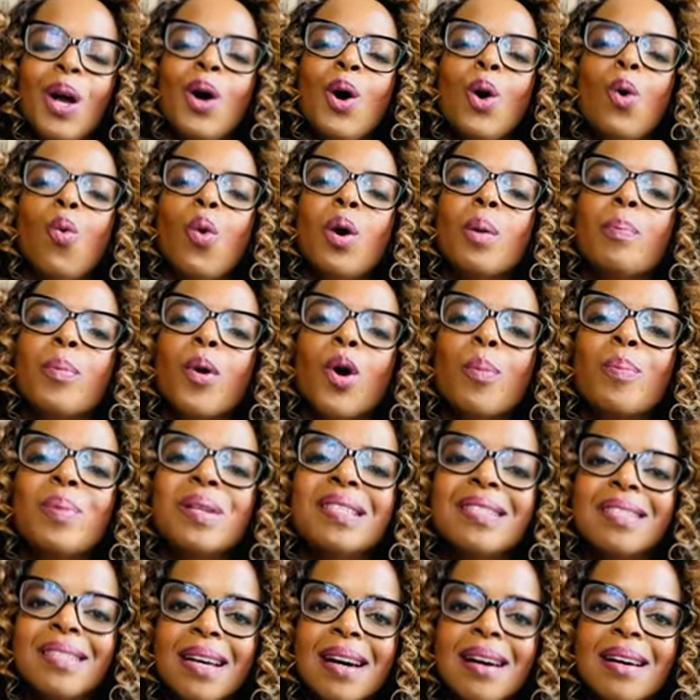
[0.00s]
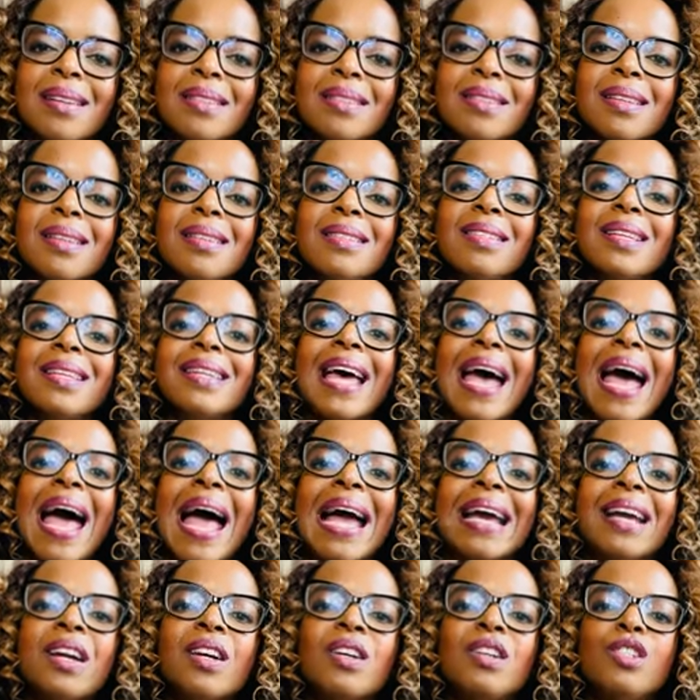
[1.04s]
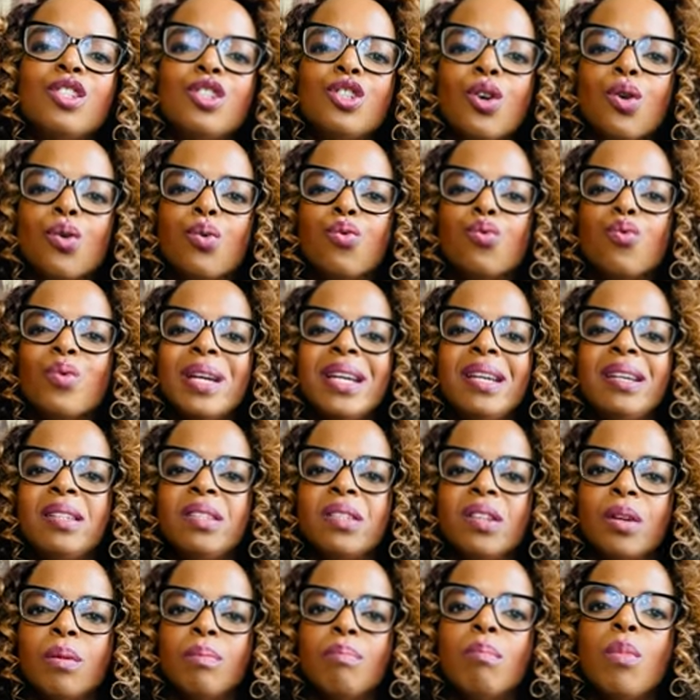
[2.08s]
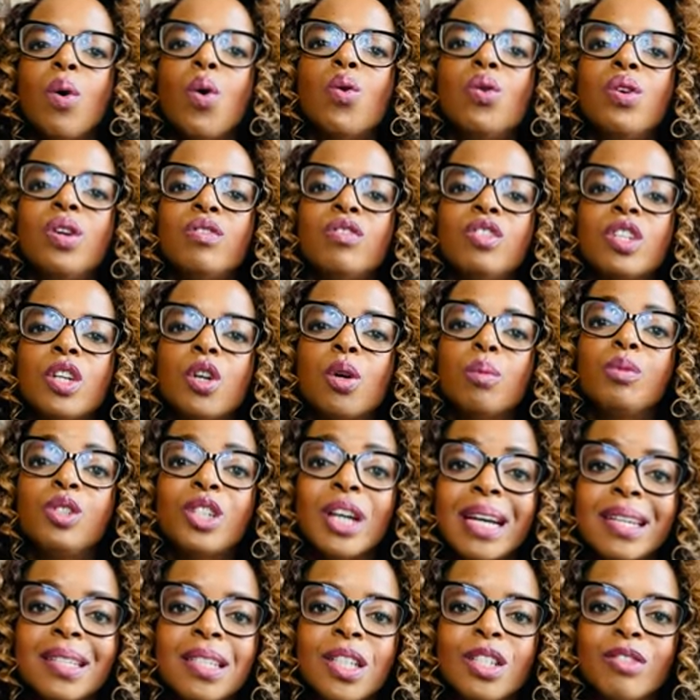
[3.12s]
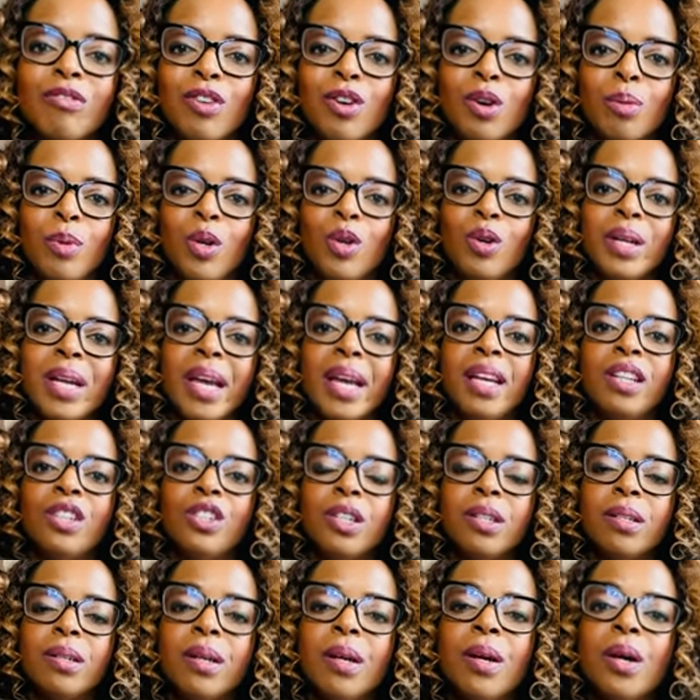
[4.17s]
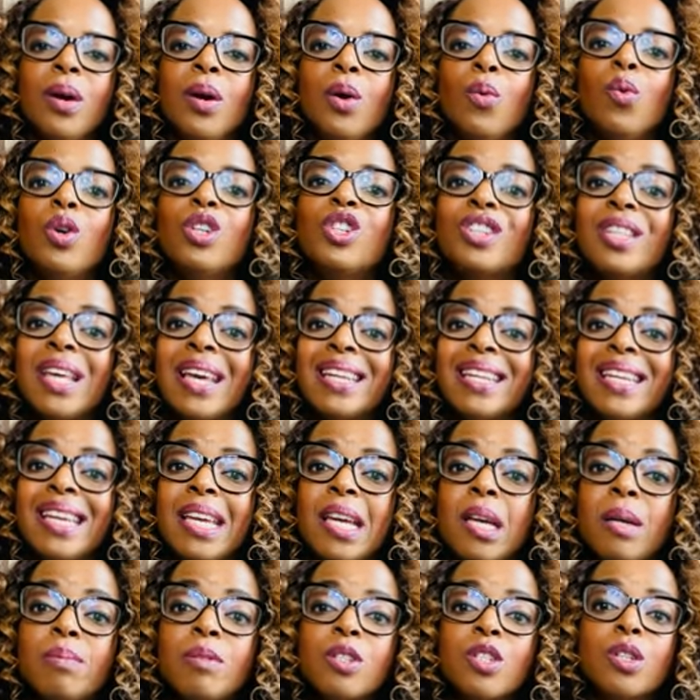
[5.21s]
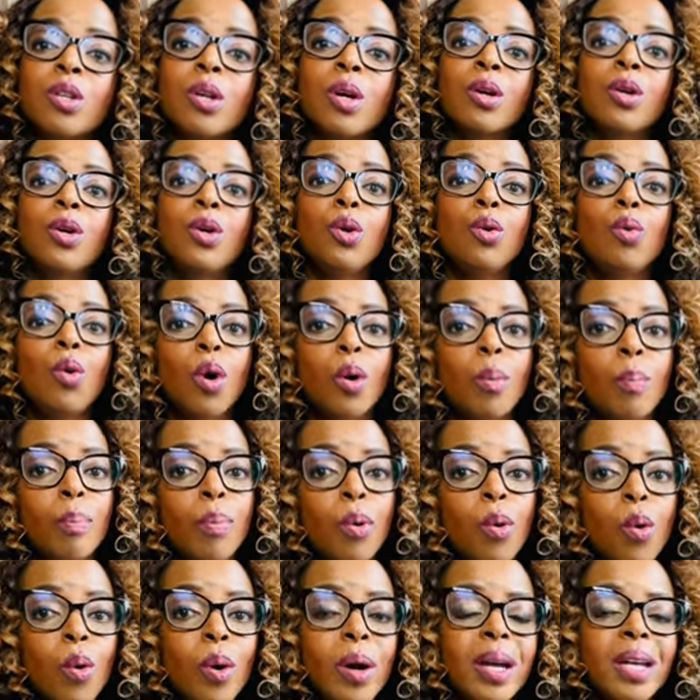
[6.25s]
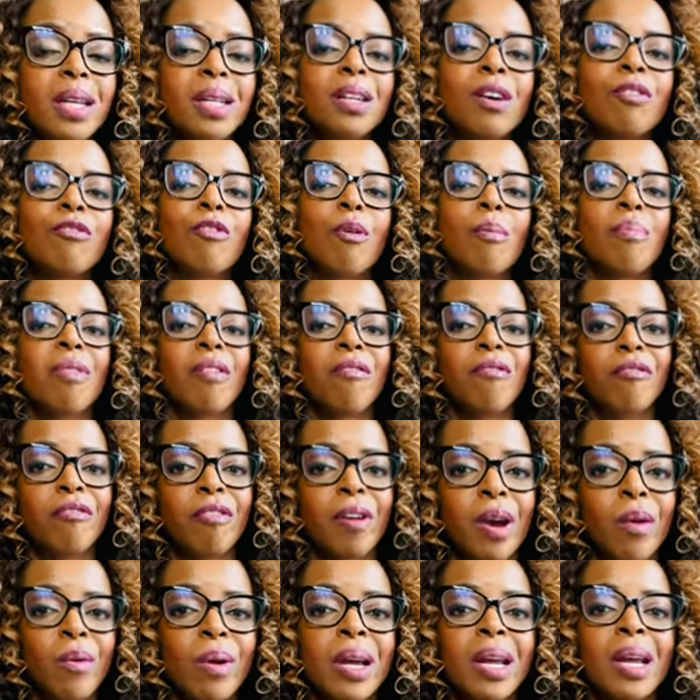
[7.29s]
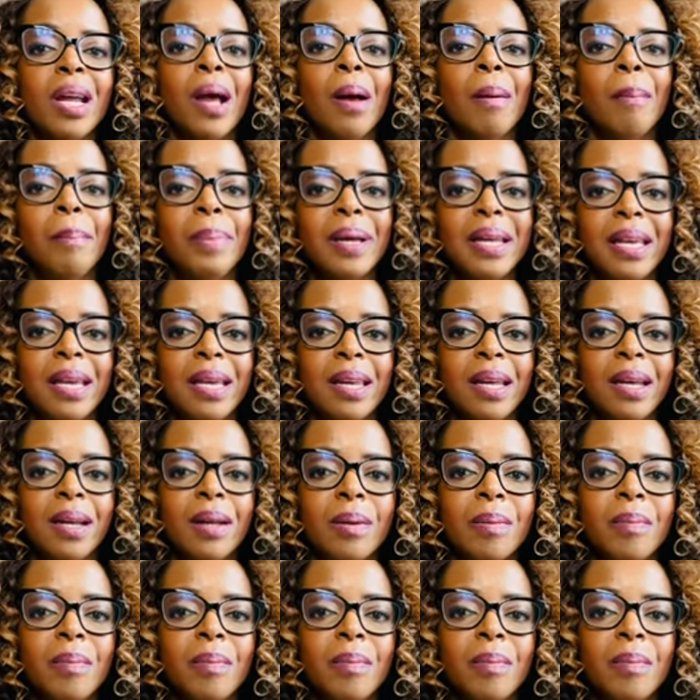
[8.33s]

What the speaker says: What purpose does is it anchors your reason, motives, and objectives for communication, which then keeps you on point from the very beginning.